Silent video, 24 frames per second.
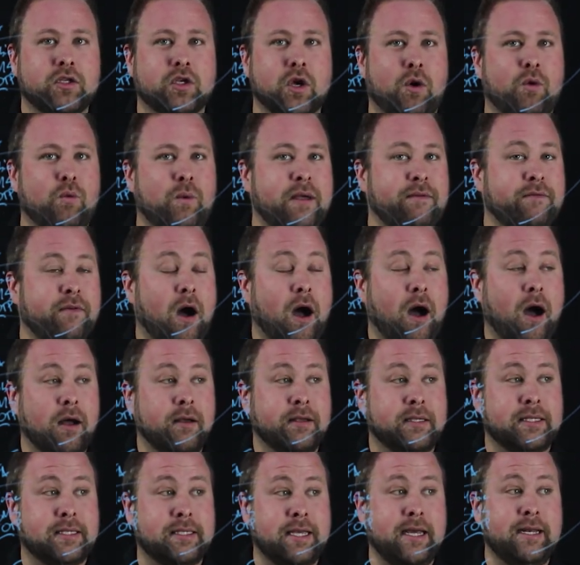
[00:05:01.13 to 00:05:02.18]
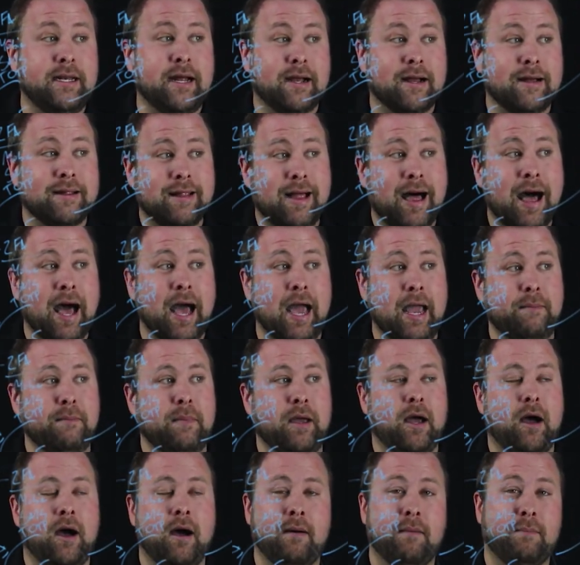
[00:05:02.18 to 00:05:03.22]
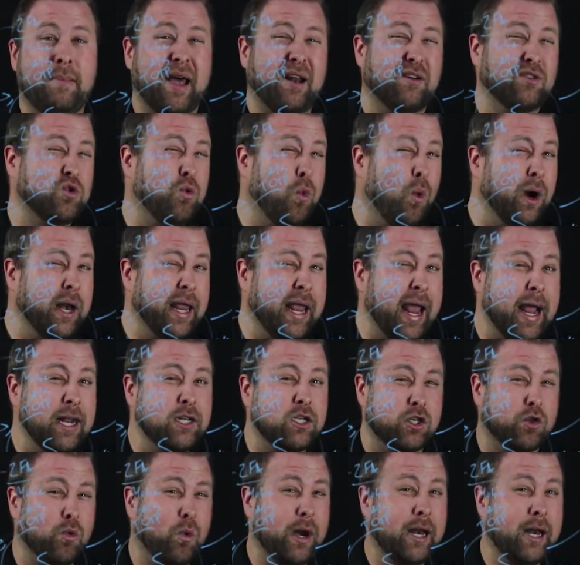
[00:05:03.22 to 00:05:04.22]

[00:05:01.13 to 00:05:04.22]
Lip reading: So we've seen a climb, about a 28